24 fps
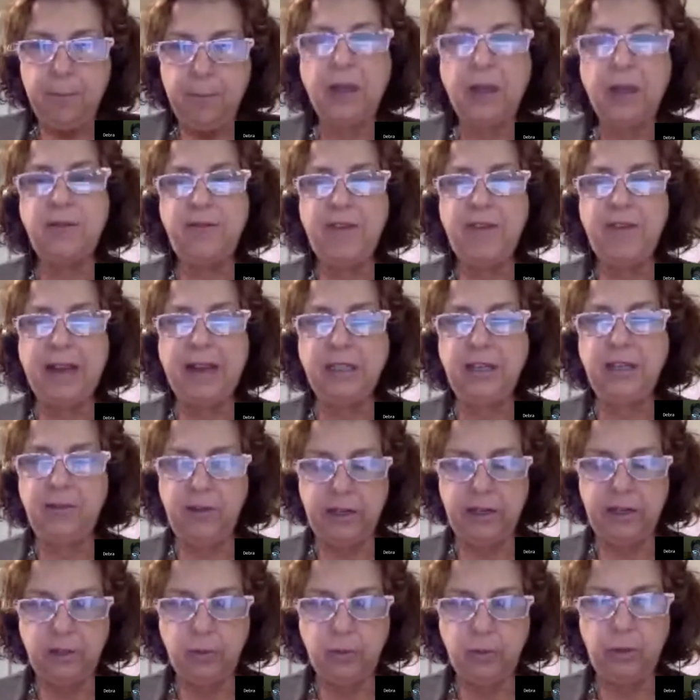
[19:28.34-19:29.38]
positive
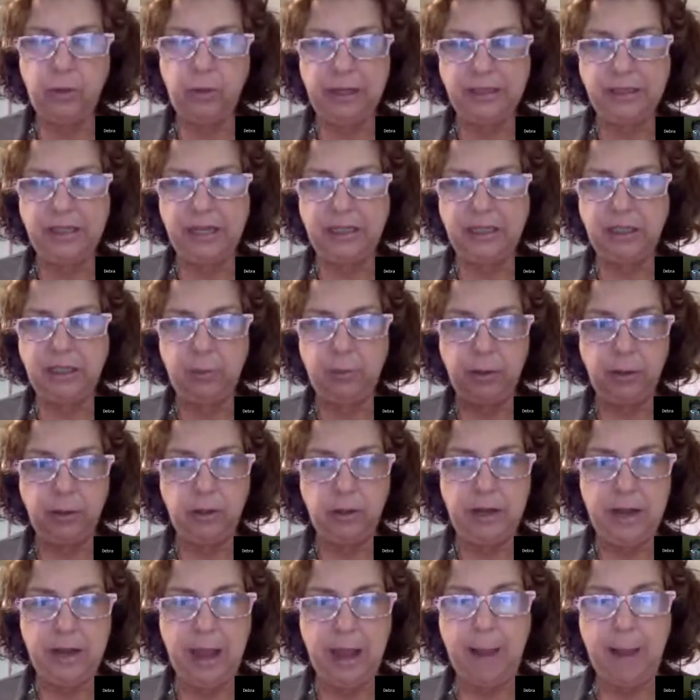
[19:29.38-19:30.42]
activities with
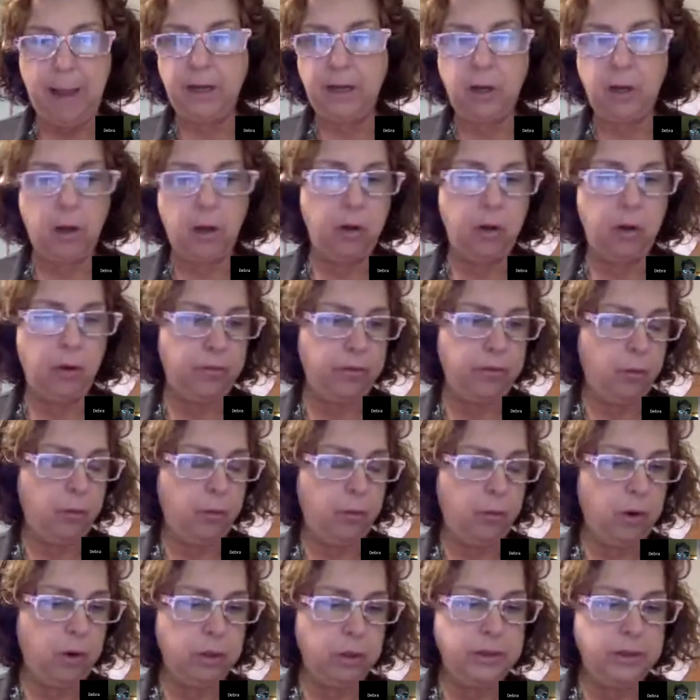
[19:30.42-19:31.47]
accessibility happening all over the
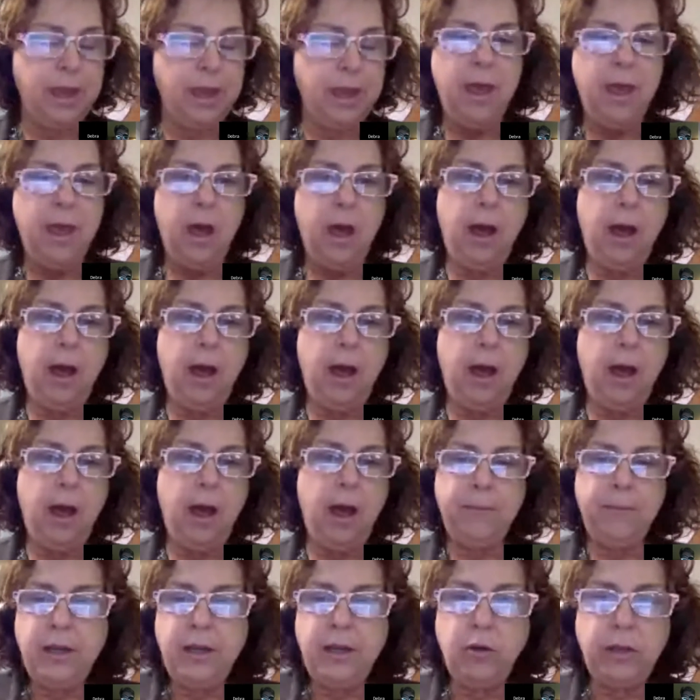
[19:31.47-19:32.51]
world.
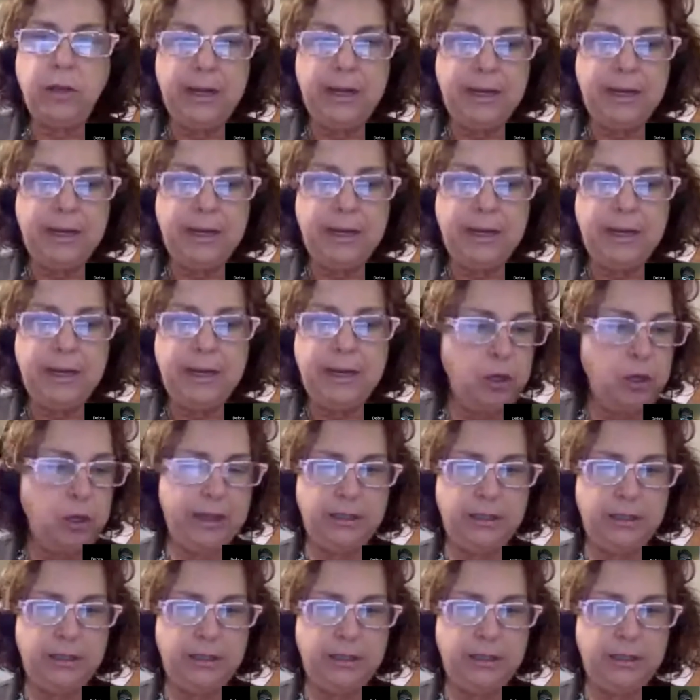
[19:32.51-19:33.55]
I know that
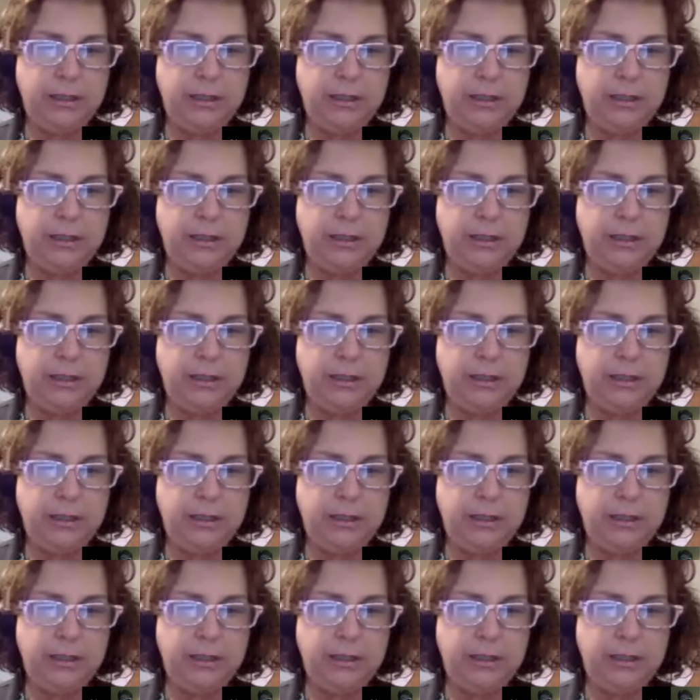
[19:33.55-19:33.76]
Antonio has a